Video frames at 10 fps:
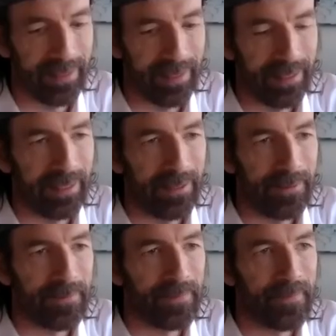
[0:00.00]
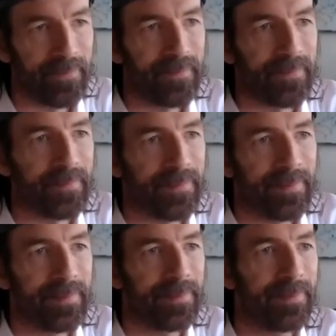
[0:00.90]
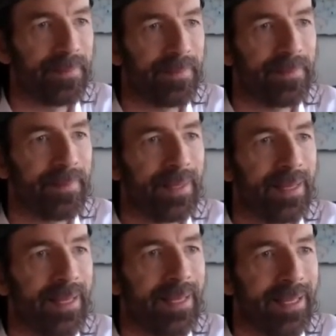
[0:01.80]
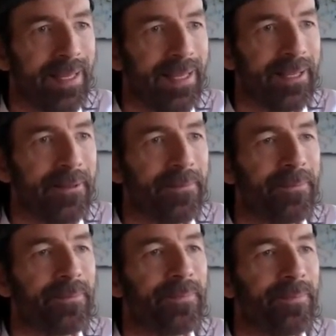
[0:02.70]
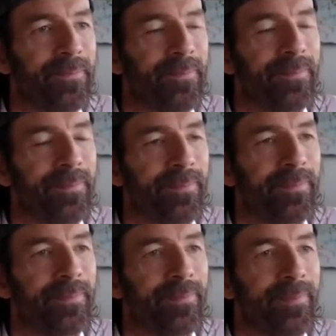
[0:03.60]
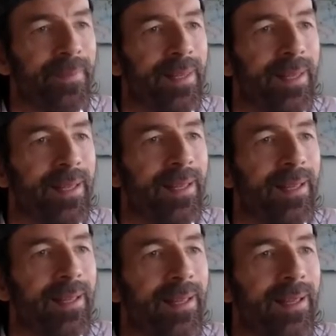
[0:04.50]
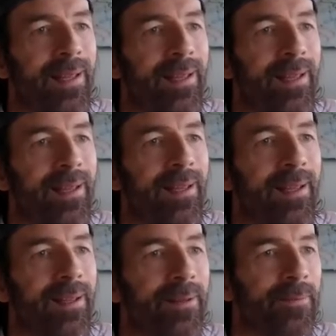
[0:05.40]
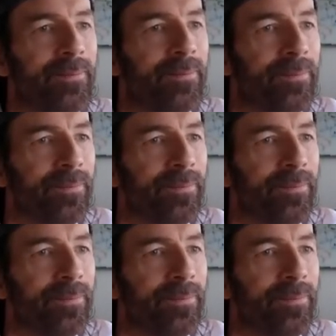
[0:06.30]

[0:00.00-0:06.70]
(silent)